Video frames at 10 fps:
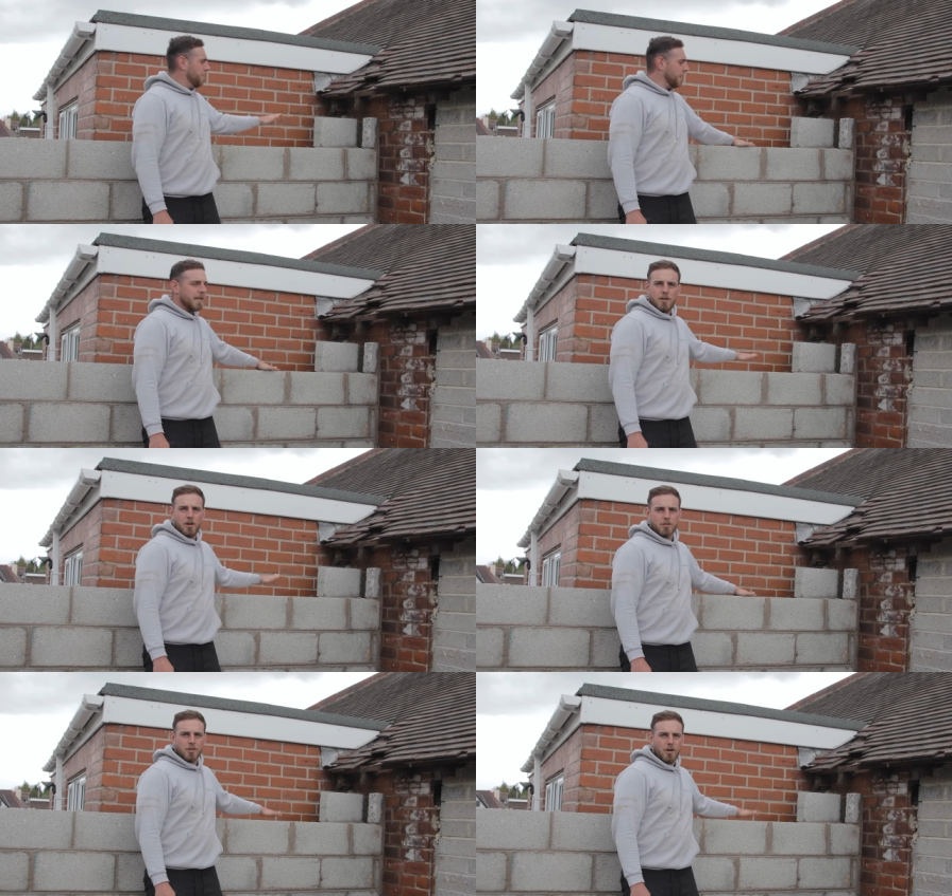3
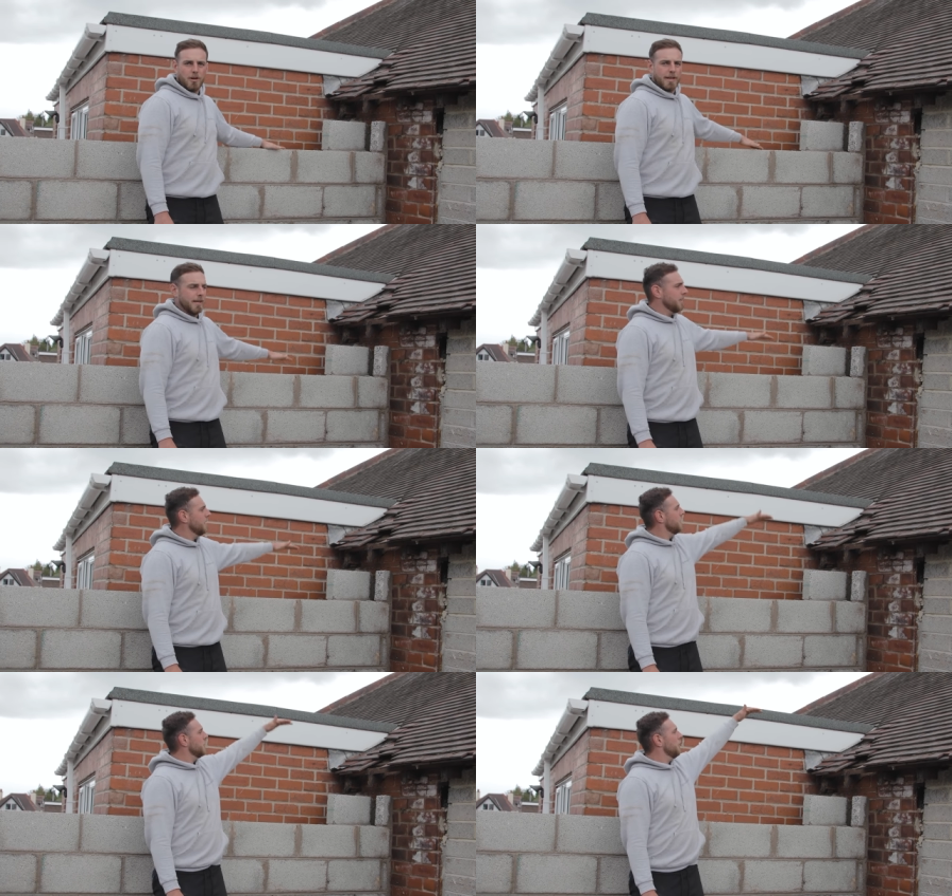courses to go on here,
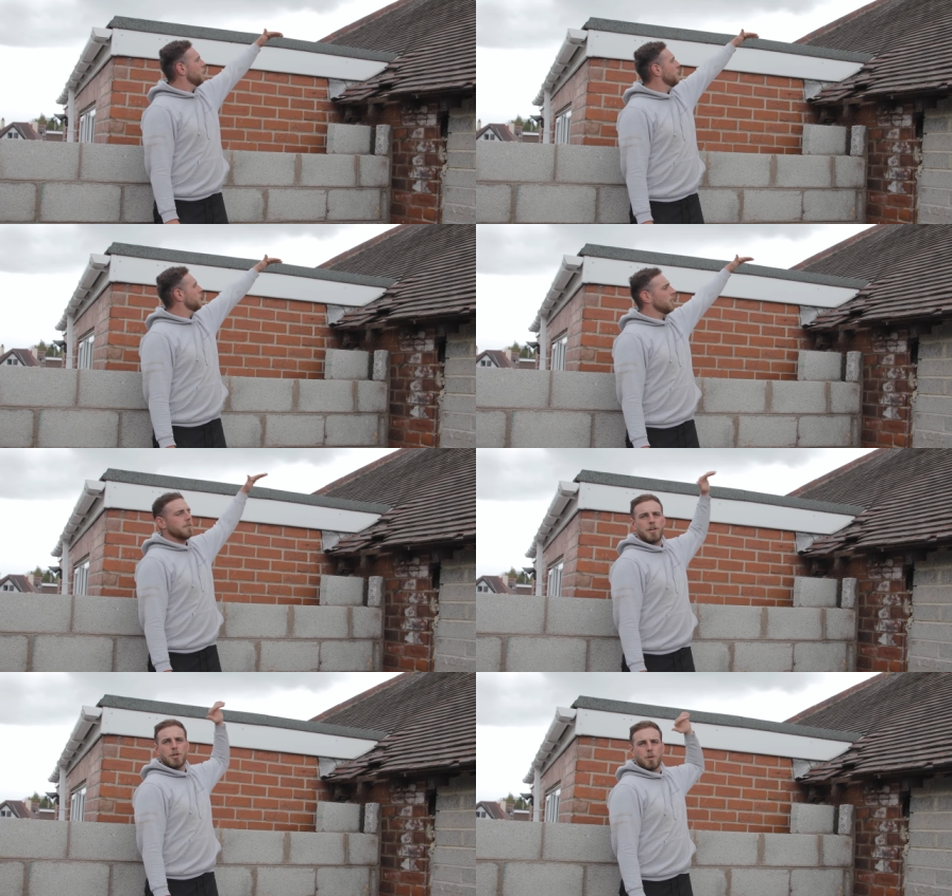so that roof's going to
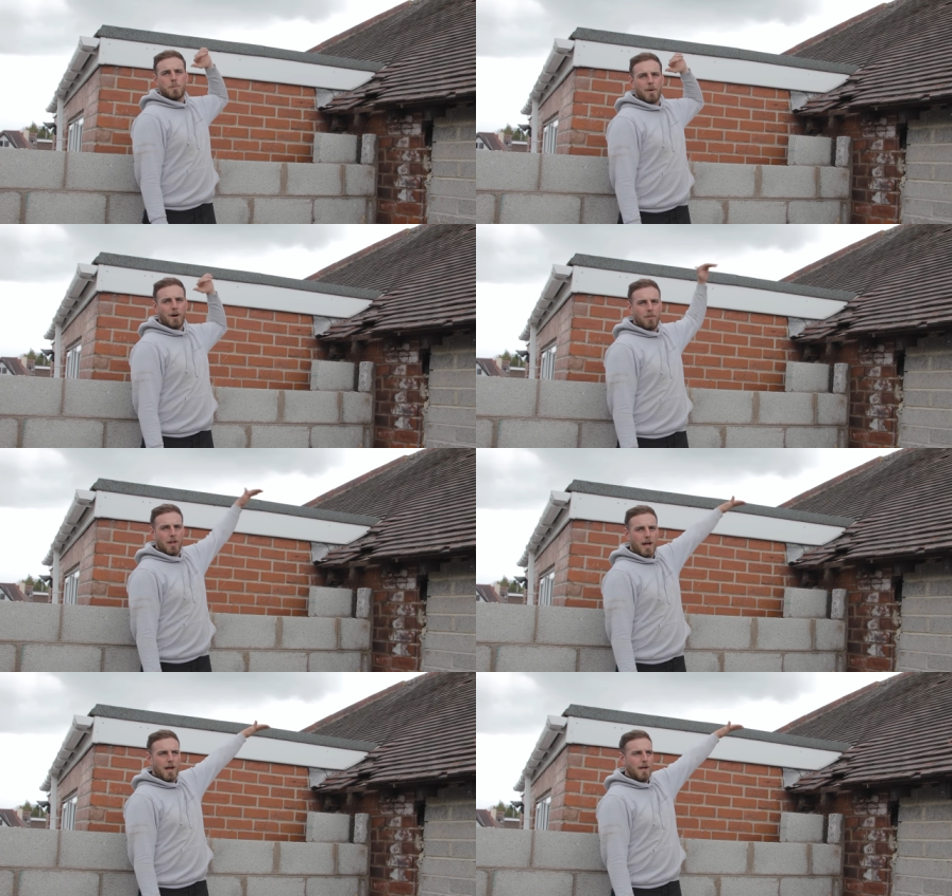finish up about
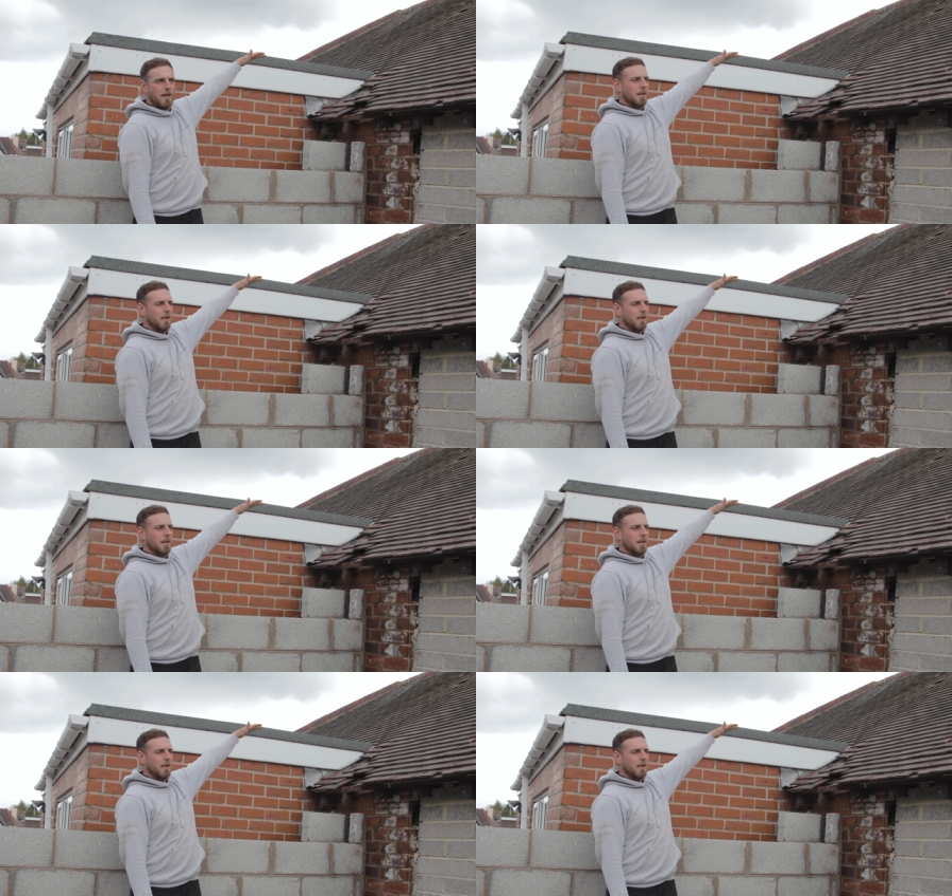there.